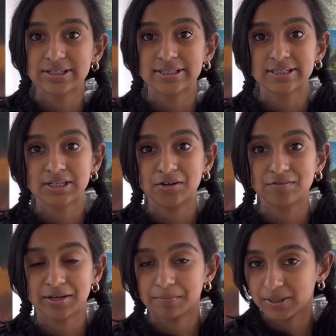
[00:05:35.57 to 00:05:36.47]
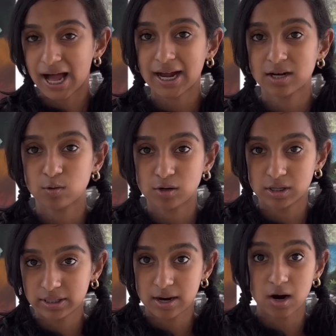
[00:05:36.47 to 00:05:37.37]
instead of like black or
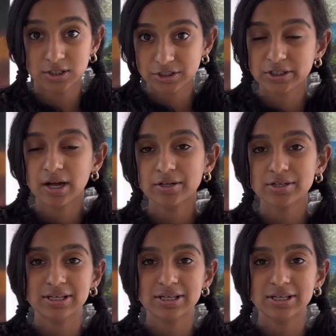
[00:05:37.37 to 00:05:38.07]
like harsher colors,